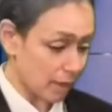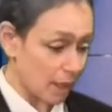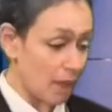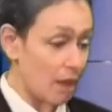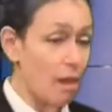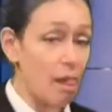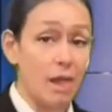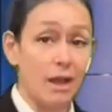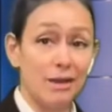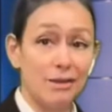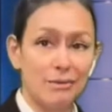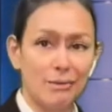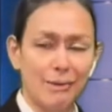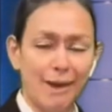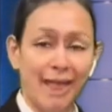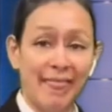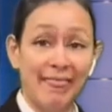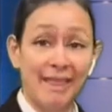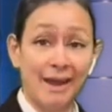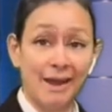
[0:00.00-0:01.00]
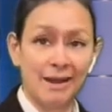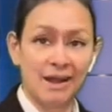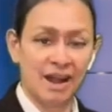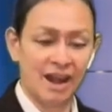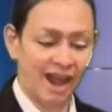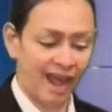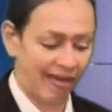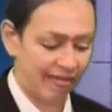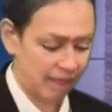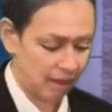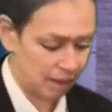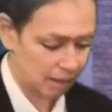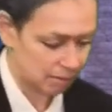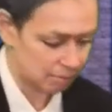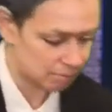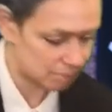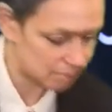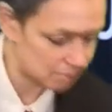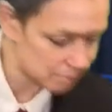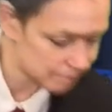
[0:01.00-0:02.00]
Let's read that together.
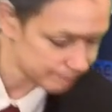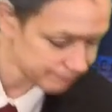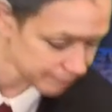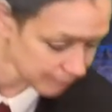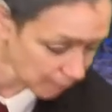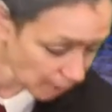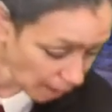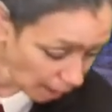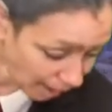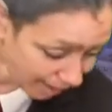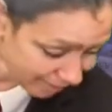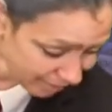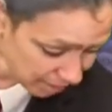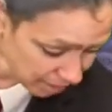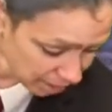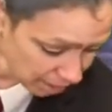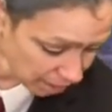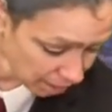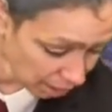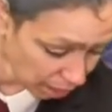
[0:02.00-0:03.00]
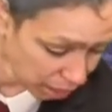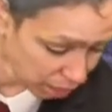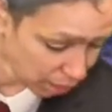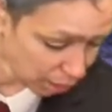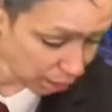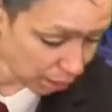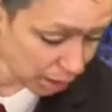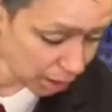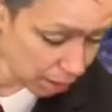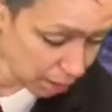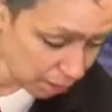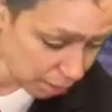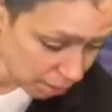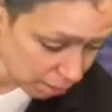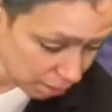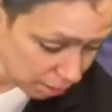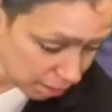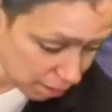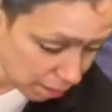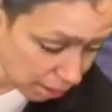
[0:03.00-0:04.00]
Isaiah 30,
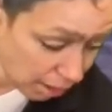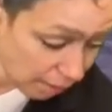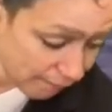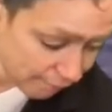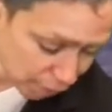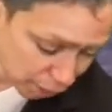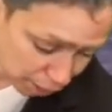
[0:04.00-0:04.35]
verse